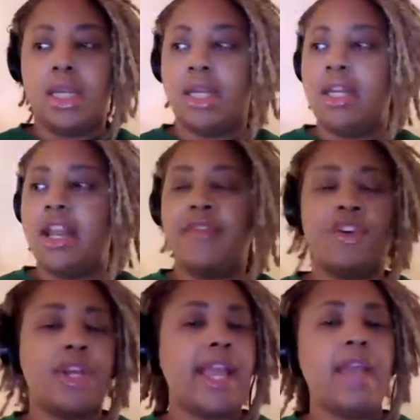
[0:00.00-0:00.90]

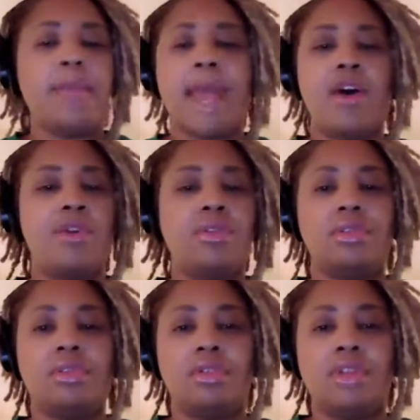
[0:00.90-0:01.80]
never came out
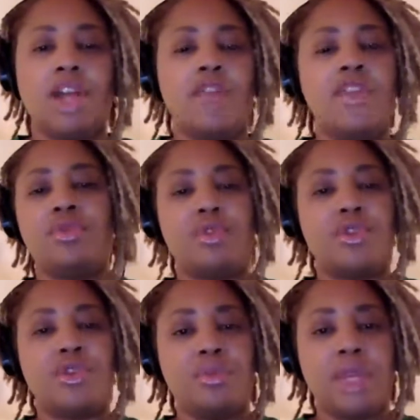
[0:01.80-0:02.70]
of his
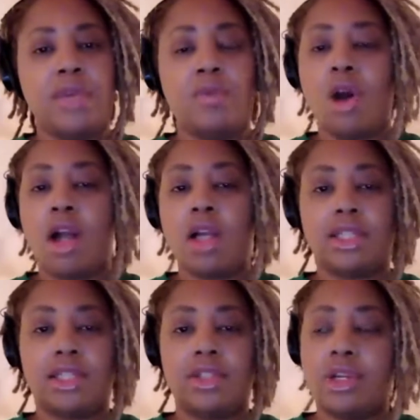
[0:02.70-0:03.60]
room. He
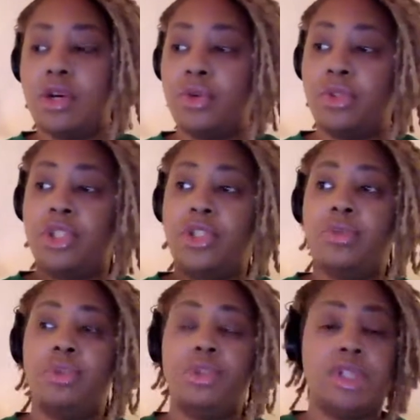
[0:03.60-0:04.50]
walked to go
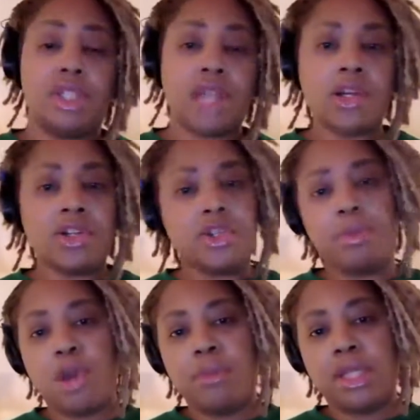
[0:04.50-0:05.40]
to do his doctor's
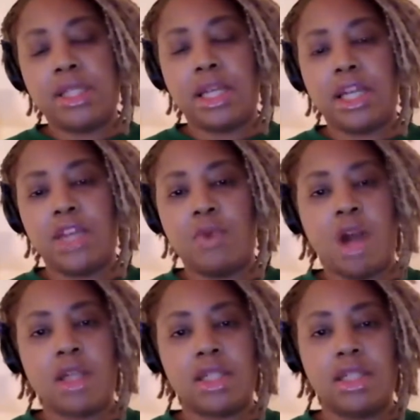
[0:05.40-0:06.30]
appointments and he
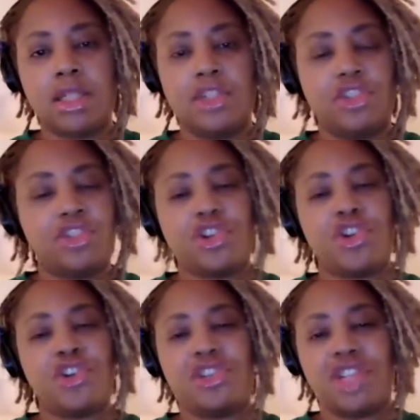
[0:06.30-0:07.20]
walked to
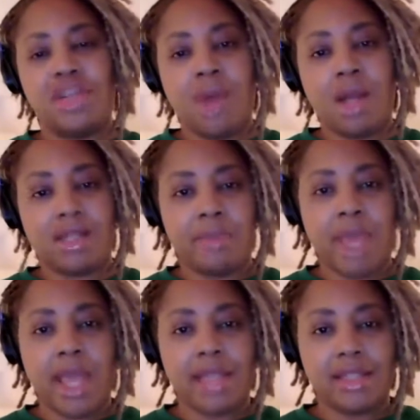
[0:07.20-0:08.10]
church. He walked to
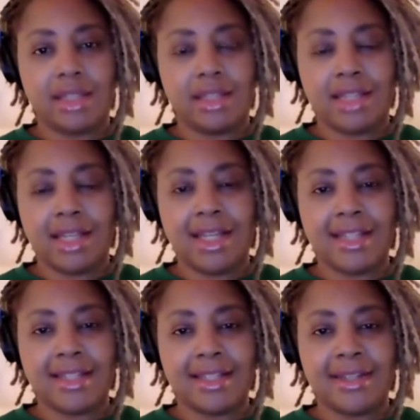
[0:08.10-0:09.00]
mass on
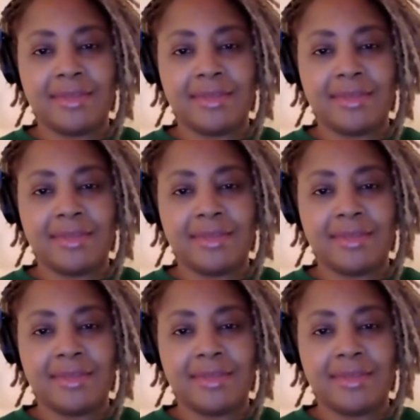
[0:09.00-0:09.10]
Sundays.